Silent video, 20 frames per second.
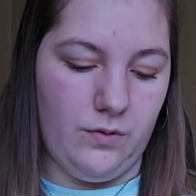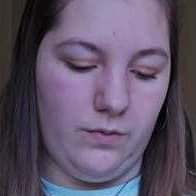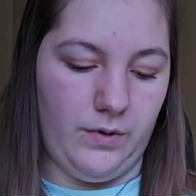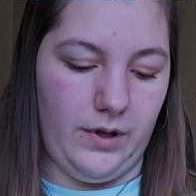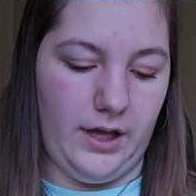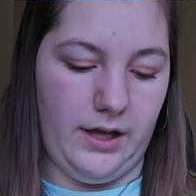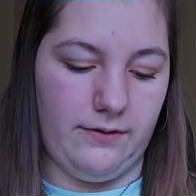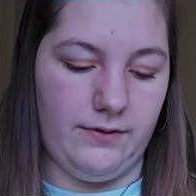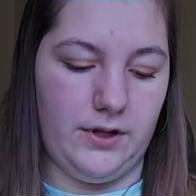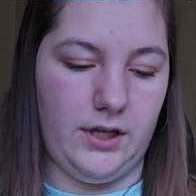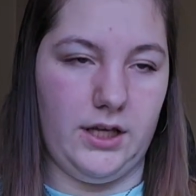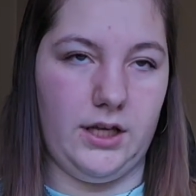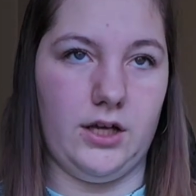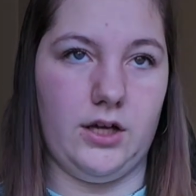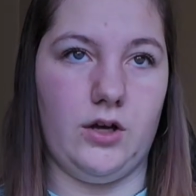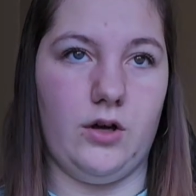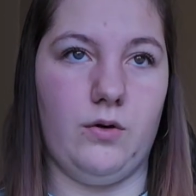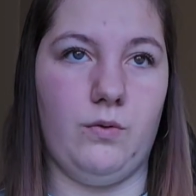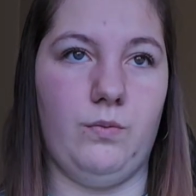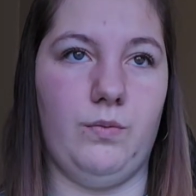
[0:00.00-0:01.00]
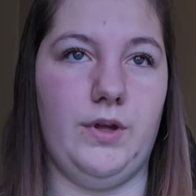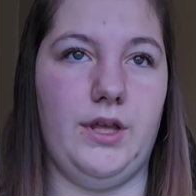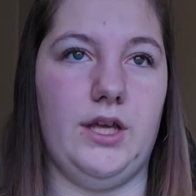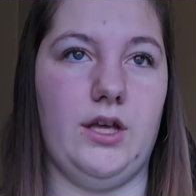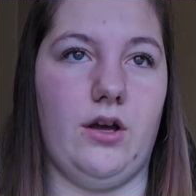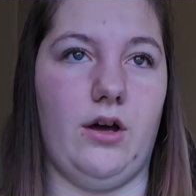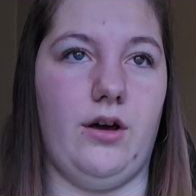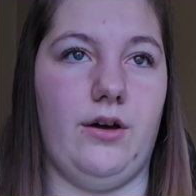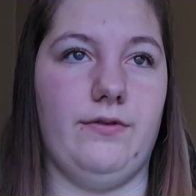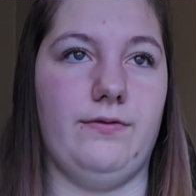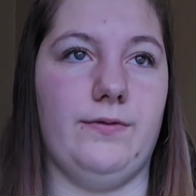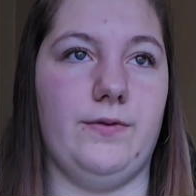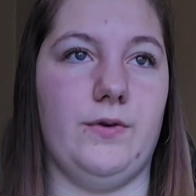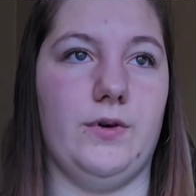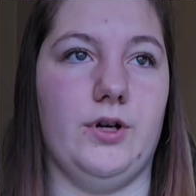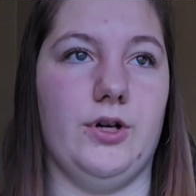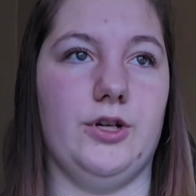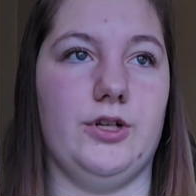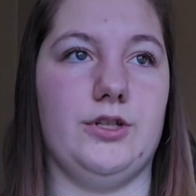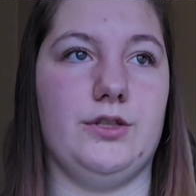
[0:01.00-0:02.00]
We have like a week off
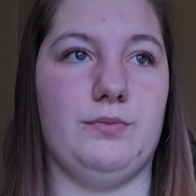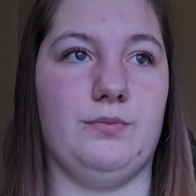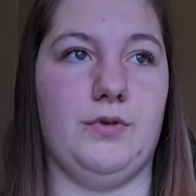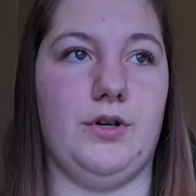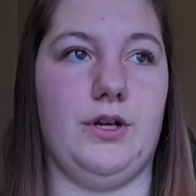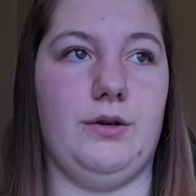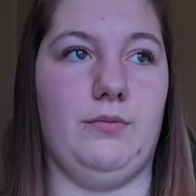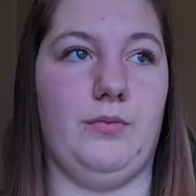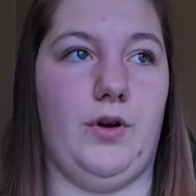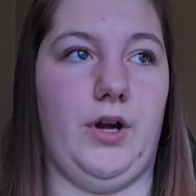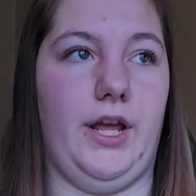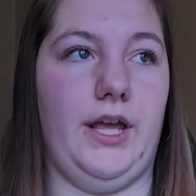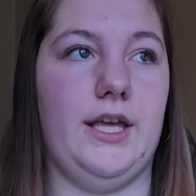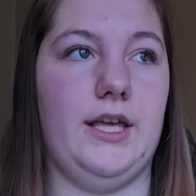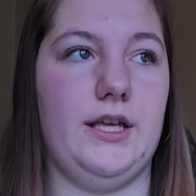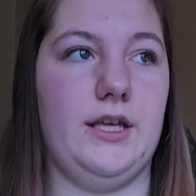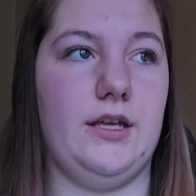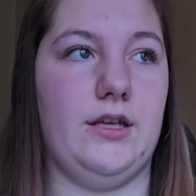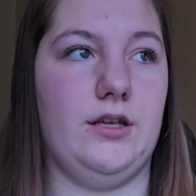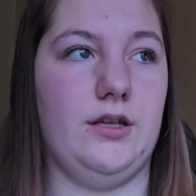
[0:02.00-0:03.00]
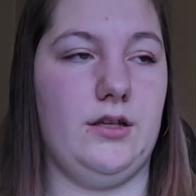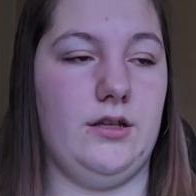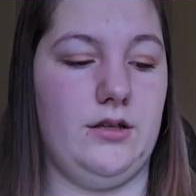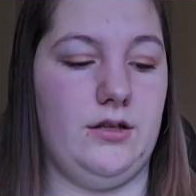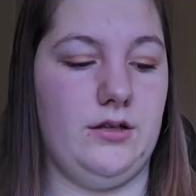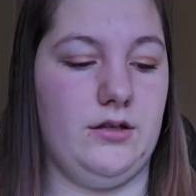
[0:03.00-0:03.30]
for spring break.